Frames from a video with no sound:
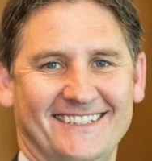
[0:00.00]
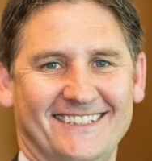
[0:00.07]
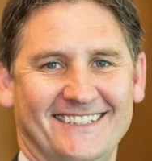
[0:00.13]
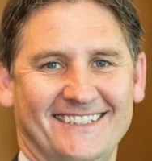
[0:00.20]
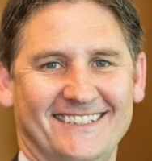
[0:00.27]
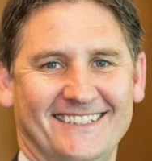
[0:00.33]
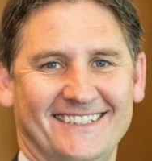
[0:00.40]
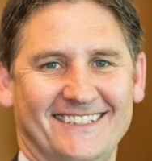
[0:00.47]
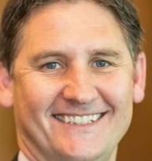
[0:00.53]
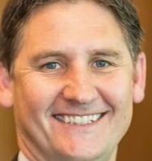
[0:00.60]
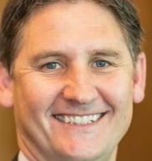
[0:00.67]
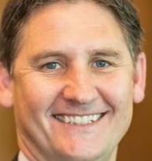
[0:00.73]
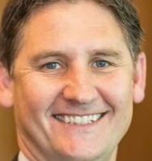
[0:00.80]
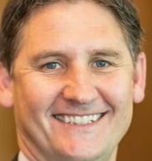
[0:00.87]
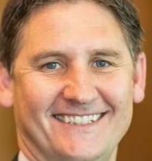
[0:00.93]

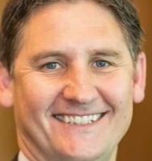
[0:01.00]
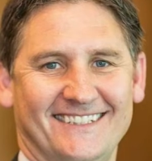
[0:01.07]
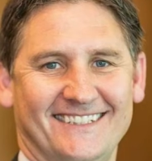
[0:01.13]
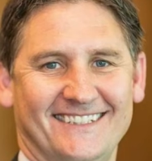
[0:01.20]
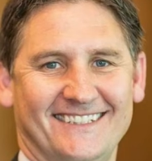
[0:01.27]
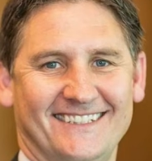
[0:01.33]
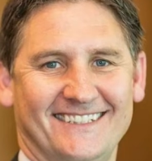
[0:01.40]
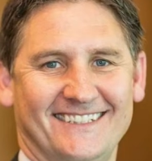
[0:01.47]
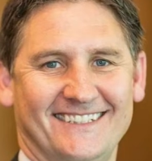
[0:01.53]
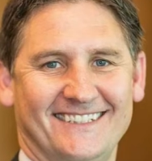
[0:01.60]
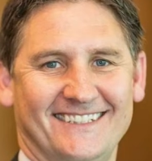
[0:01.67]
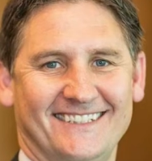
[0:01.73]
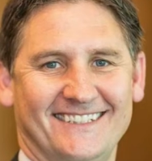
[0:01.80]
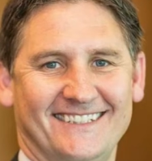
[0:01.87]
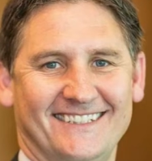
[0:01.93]

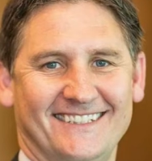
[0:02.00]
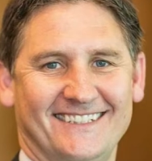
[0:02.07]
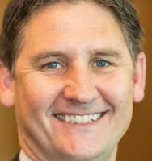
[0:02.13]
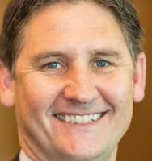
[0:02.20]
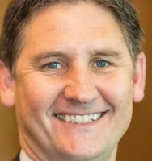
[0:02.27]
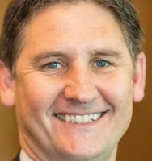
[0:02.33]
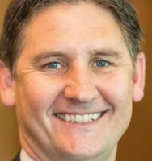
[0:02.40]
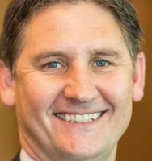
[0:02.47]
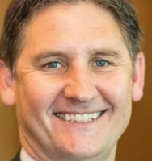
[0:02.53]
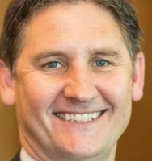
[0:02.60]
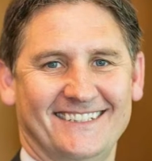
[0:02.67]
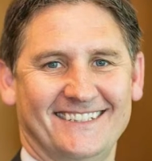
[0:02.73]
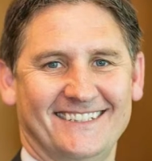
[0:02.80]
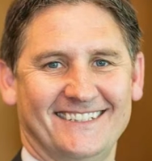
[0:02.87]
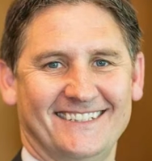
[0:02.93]

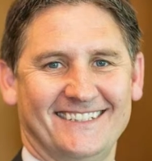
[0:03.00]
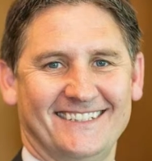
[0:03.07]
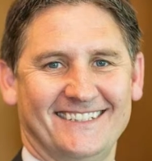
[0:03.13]
(silent)